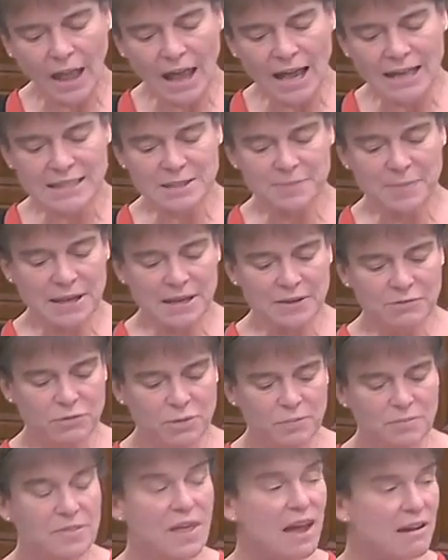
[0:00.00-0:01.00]
And speaking
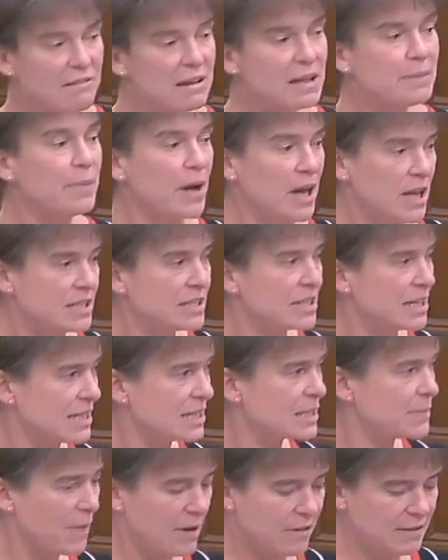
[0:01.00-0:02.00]
from very personal
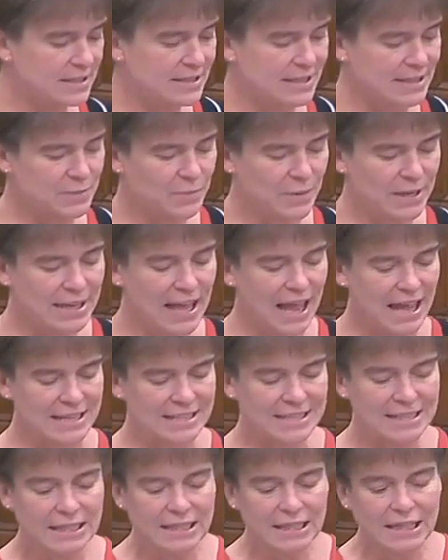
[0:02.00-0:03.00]
experience this
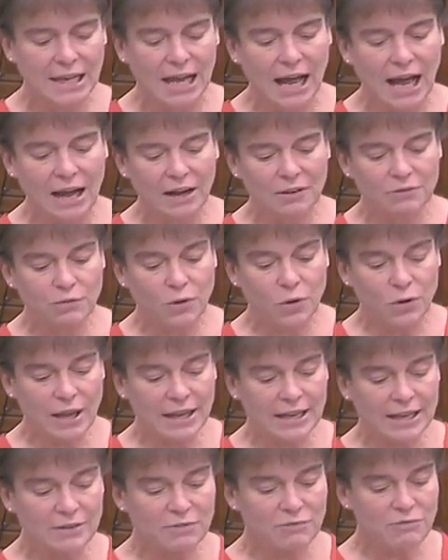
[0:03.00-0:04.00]
weekend, our
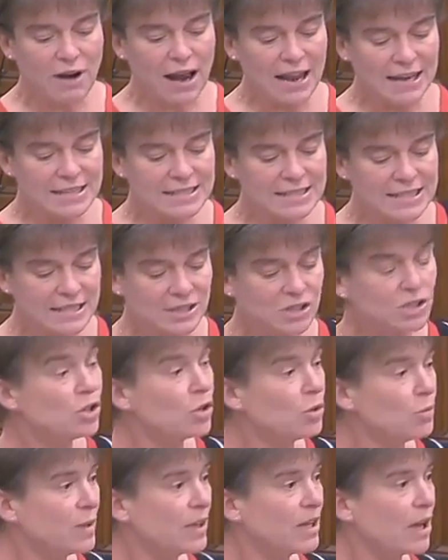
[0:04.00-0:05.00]
four-legged friends
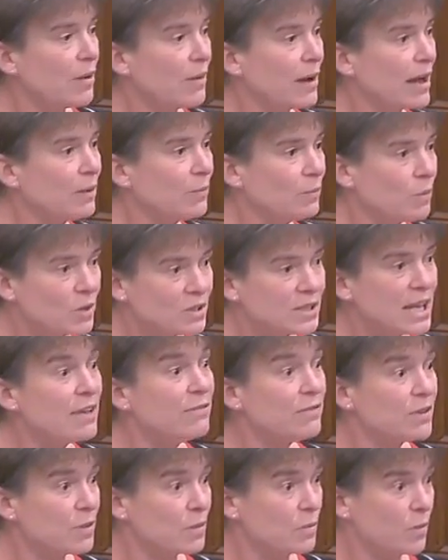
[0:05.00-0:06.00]
ensure we go out,
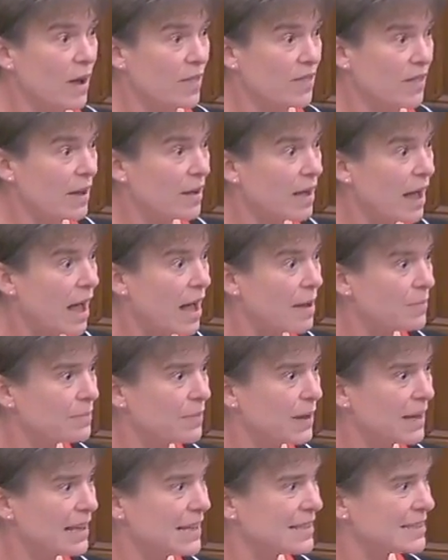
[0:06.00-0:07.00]
whatever the weather,
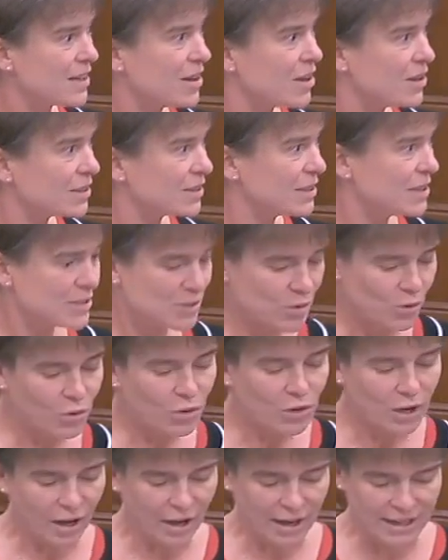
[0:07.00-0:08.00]
be it darkness
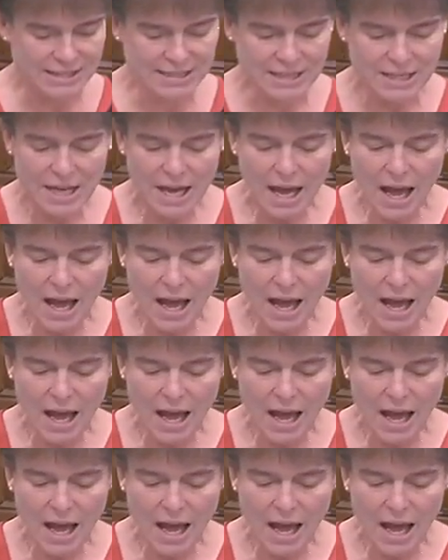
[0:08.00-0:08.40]
or light,